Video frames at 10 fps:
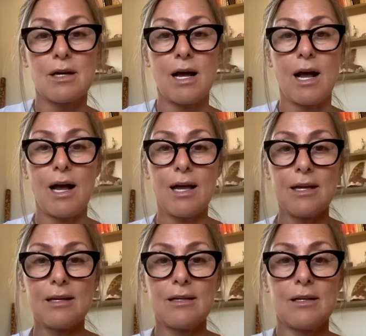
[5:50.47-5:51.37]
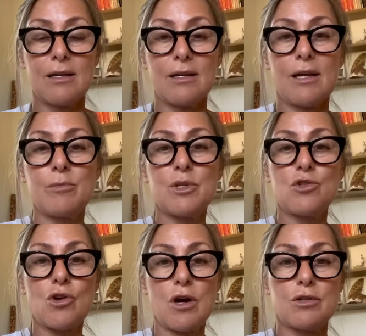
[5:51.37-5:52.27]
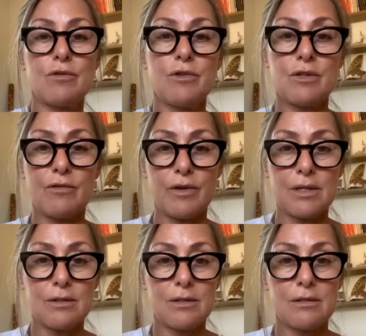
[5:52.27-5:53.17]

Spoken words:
I am in charge of this field.